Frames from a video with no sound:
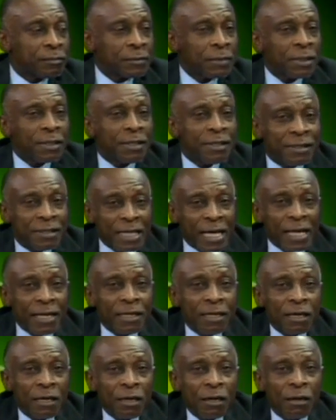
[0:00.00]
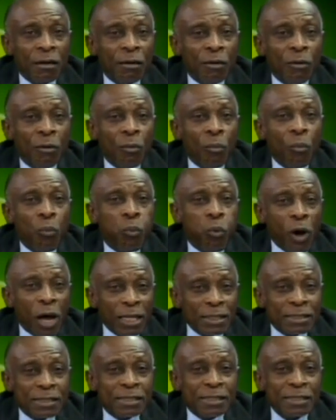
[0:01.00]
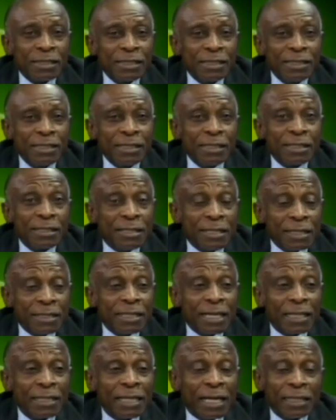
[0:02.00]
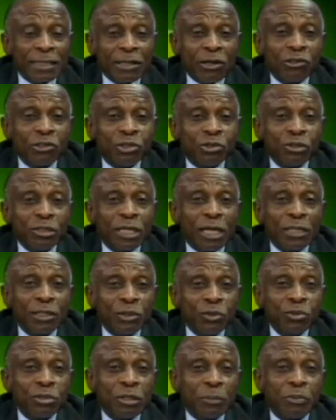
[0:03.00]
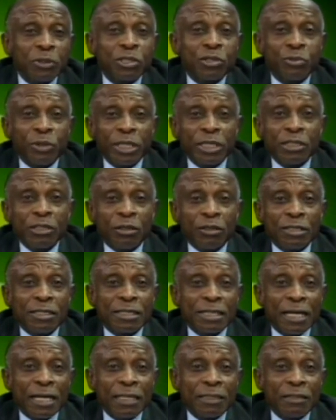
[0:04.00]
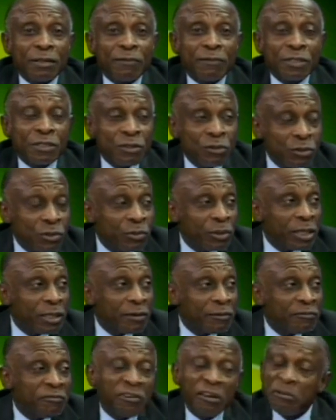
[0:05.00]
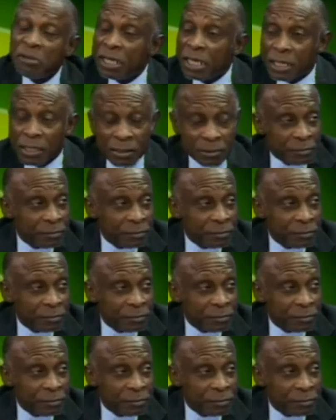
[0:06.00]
then what is it that that country can do to persuade the other side of its goodwill? Very little.